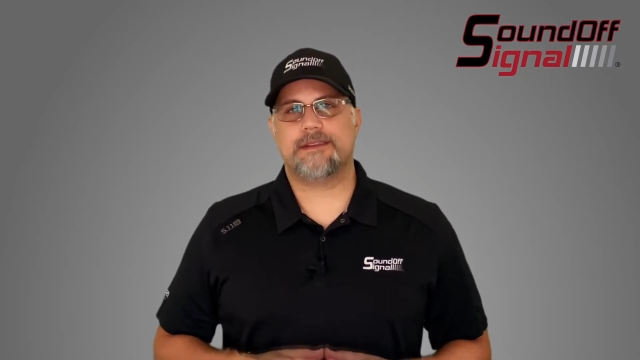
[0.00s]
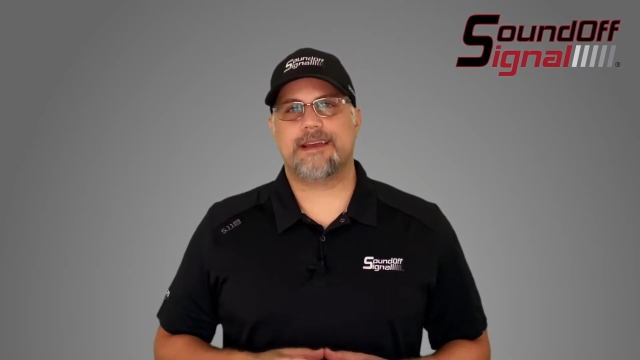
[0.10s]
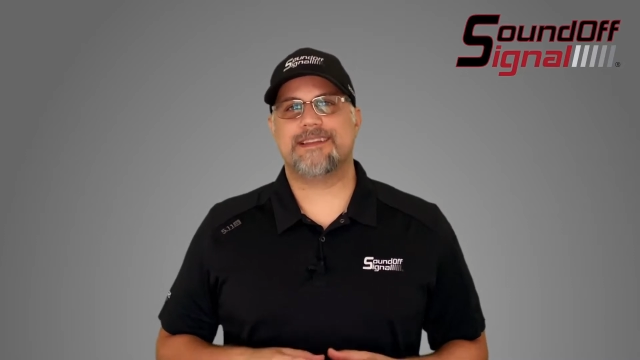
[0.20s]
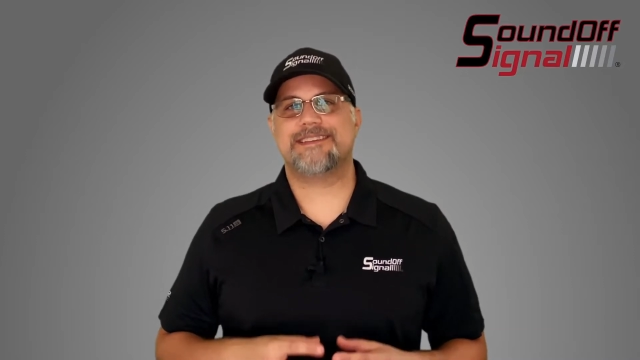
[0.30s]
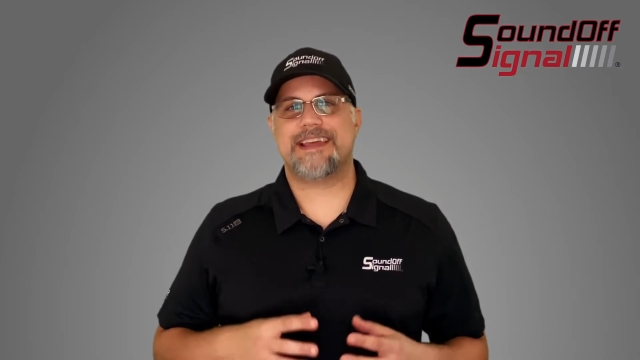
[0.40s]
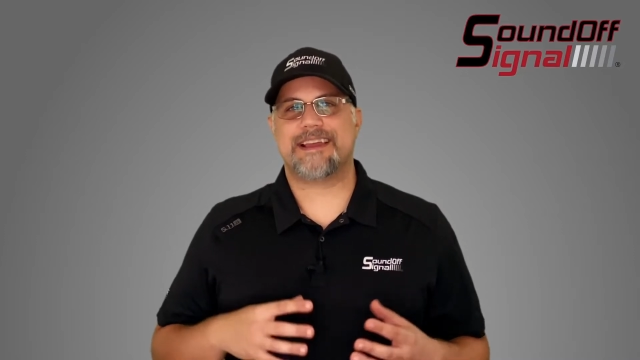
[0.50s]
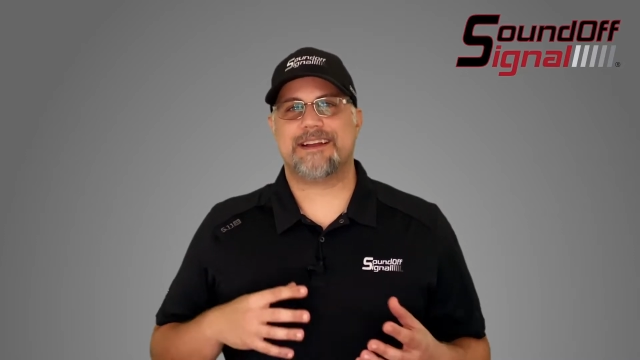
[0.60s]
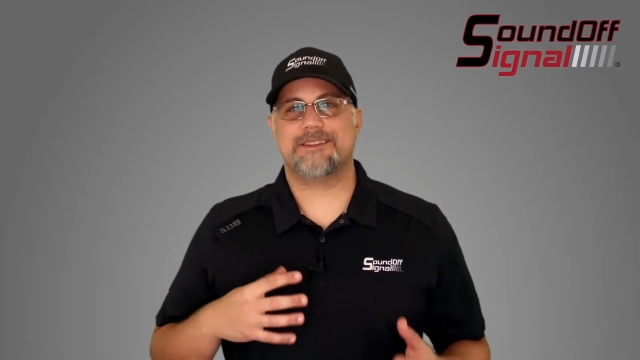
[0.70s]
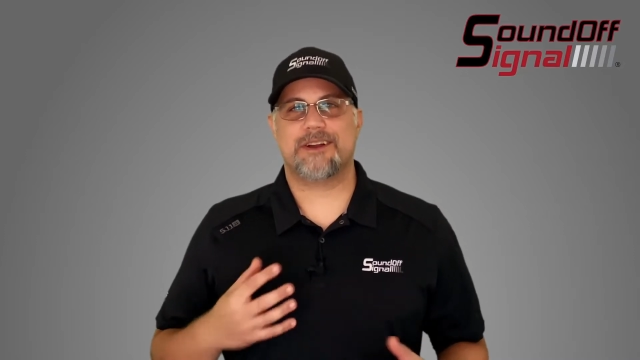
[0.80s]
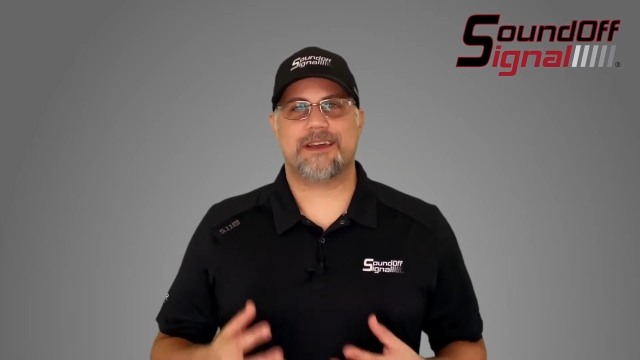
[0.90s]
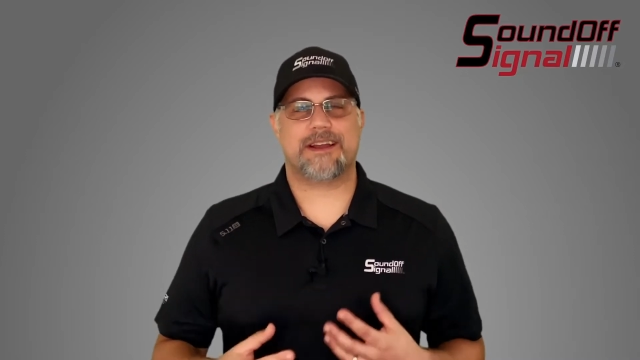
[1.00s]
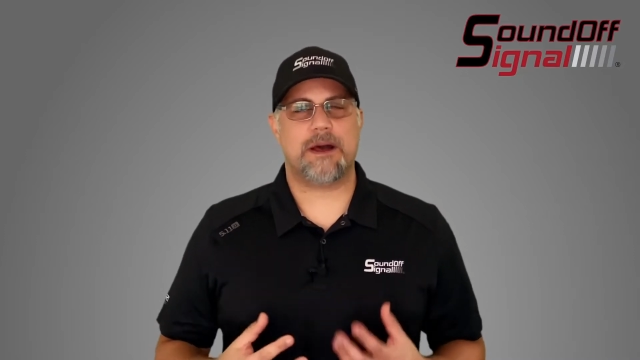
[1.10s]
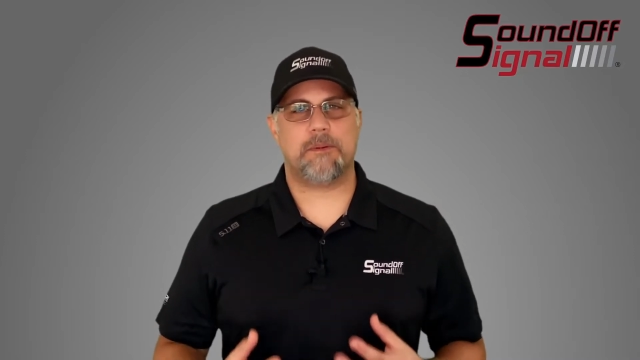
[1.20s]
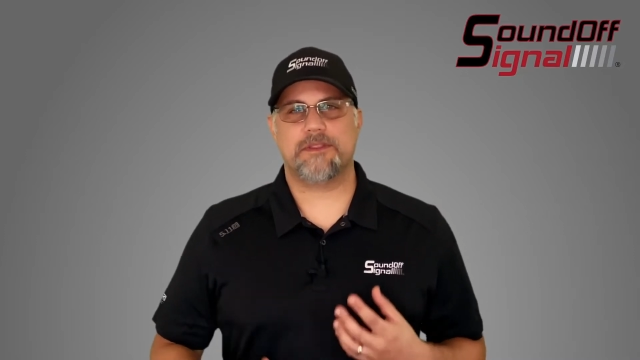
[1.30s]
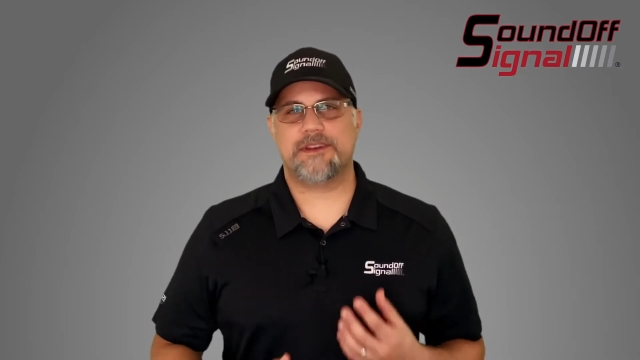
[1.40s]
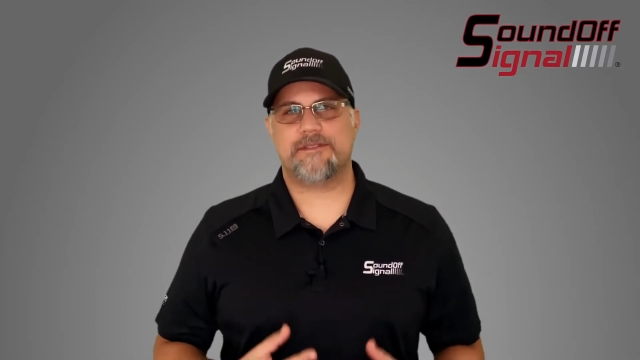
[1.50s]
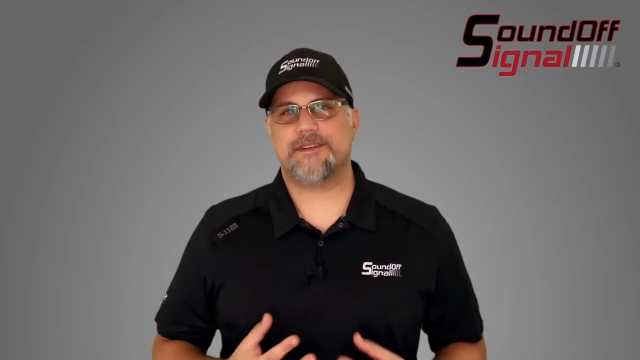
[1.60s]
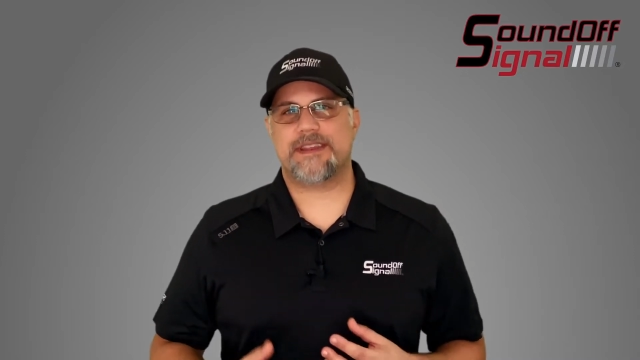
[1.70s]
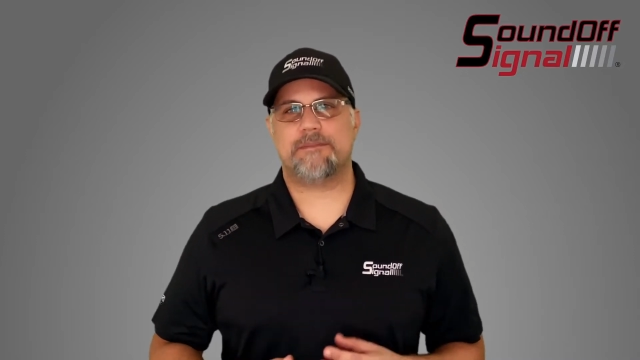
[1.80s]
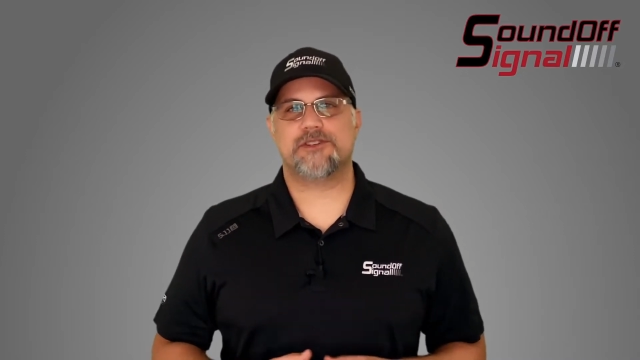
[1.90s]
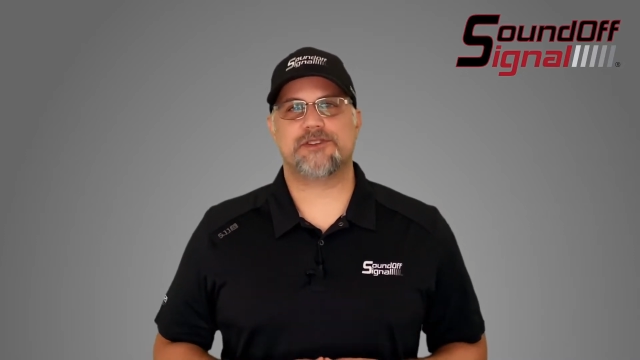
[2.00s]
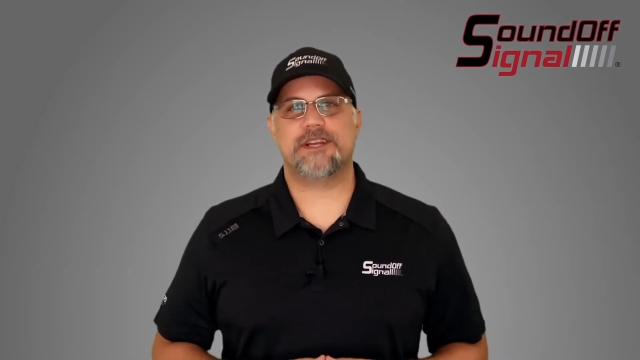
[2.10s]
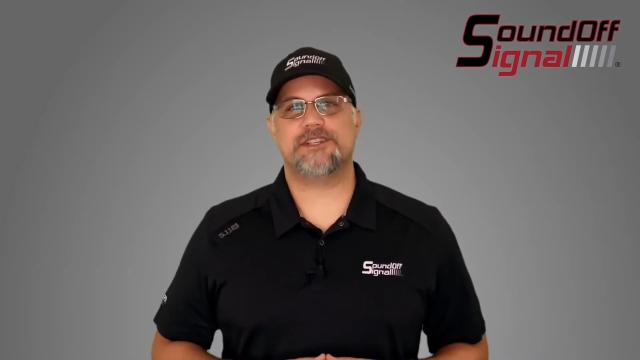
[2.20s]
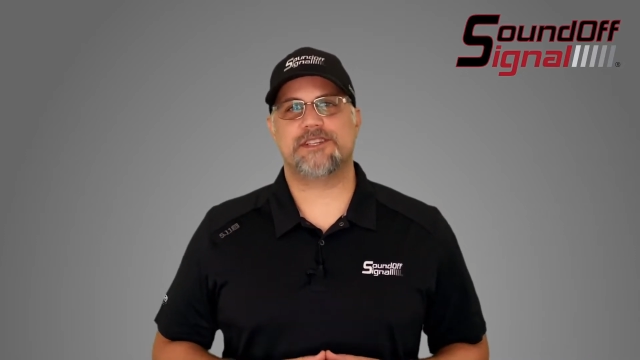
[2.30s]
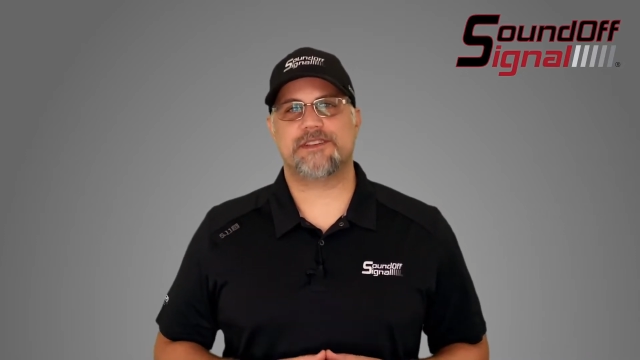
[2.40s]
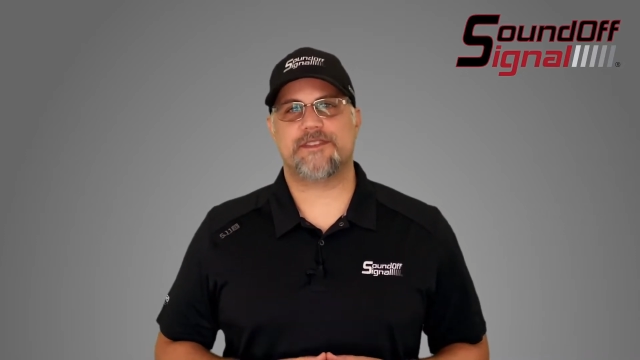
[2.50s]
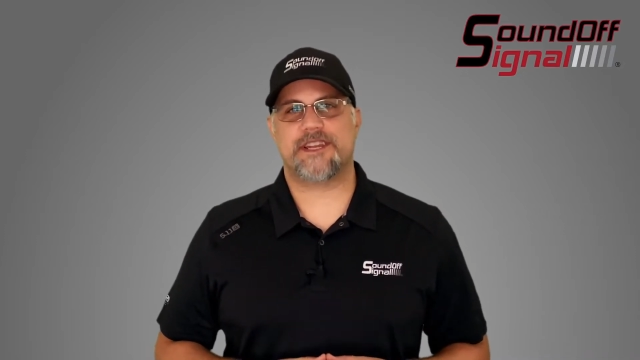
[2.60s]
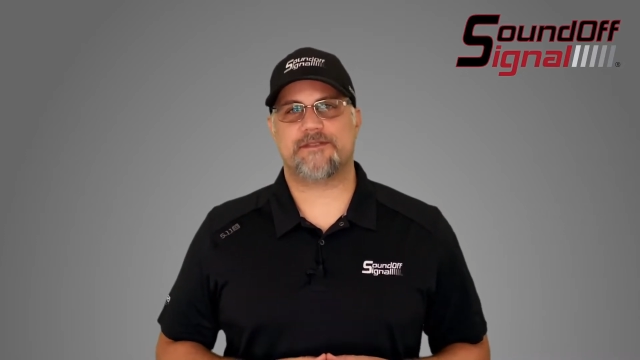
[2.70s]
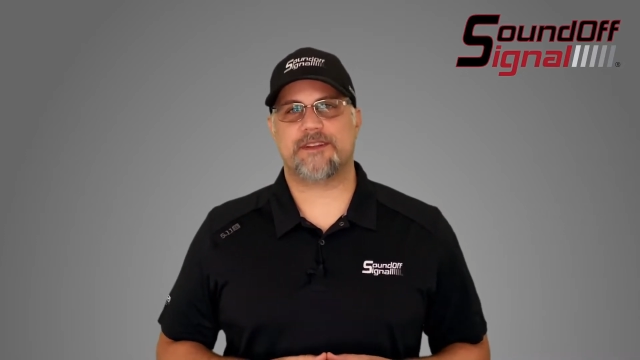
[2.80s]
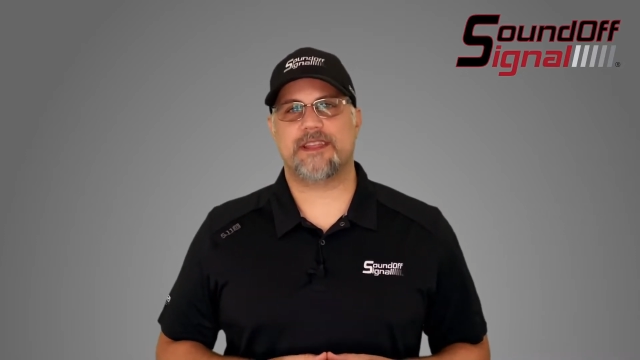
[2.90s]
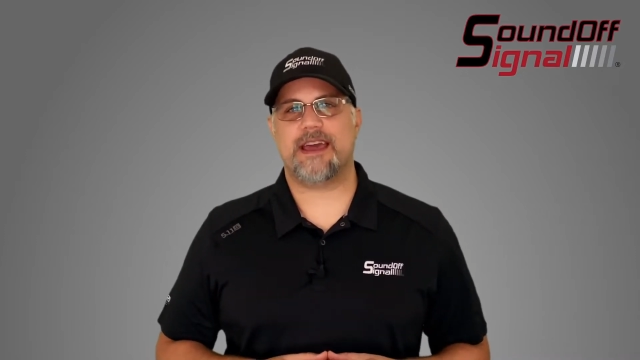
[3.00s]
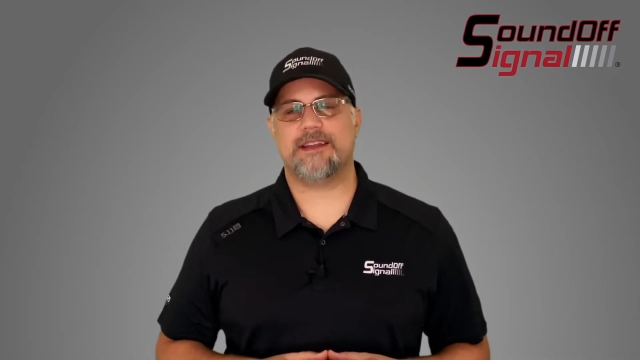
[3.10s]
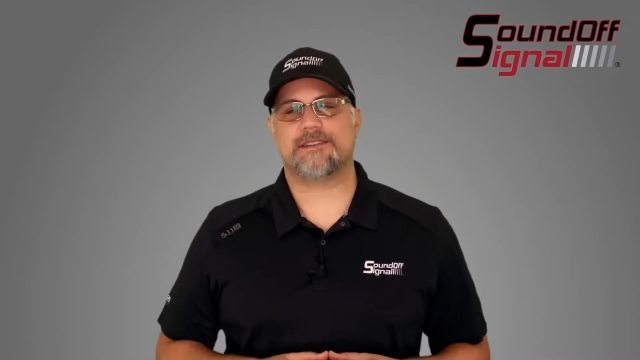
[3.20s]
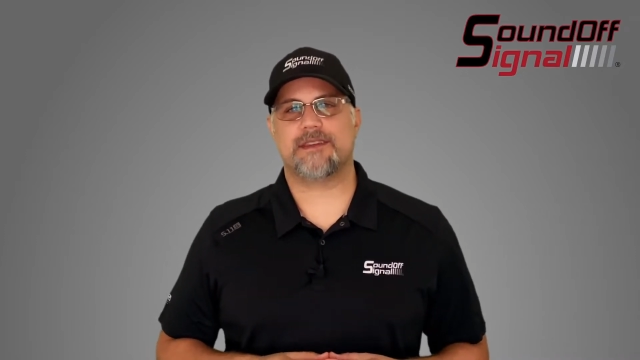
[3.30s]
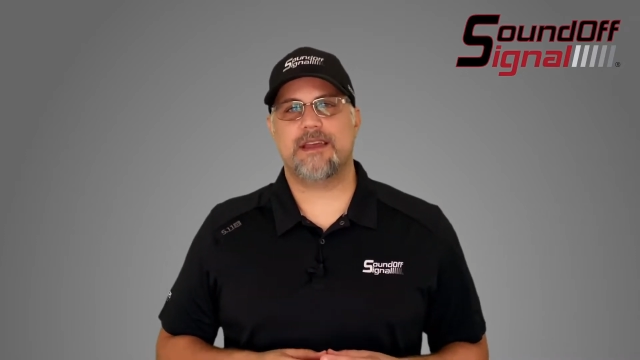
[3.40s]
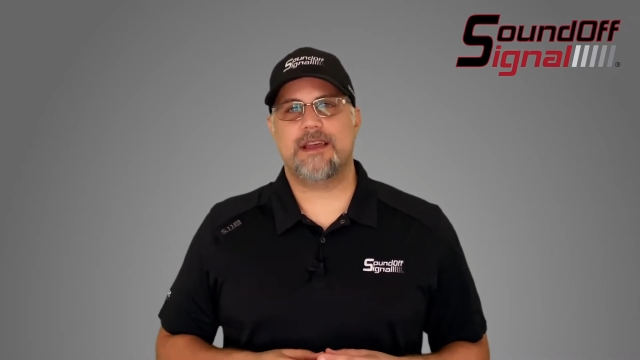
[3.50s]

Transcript: Now let's take a look at a couple of the different demonstrations of the different lights.